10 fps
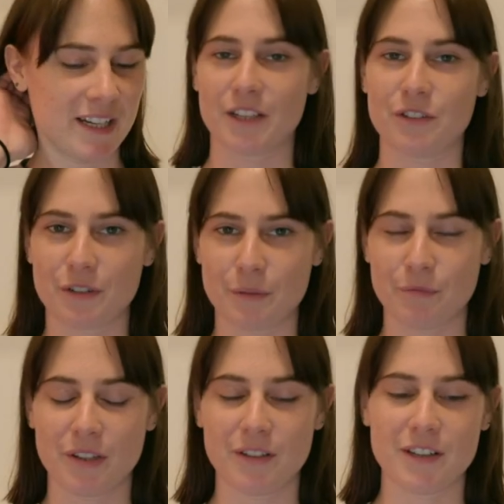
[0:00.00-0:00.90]
Instagram
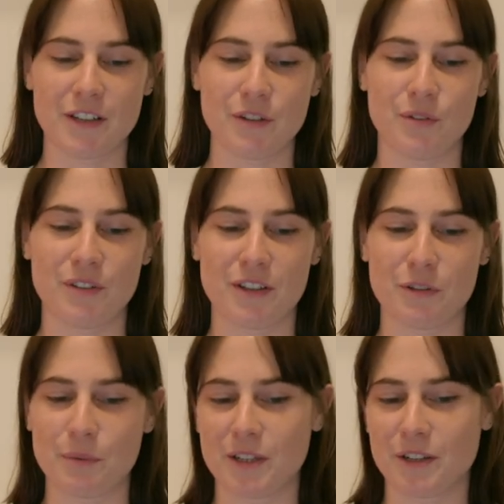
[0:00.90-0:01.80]
feed that you see at the
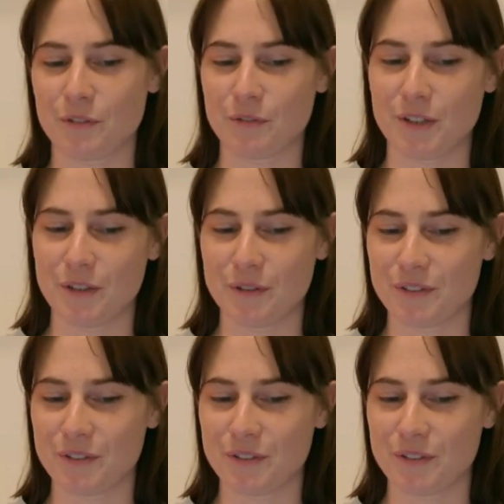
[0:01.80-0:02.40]
beginning of the videos.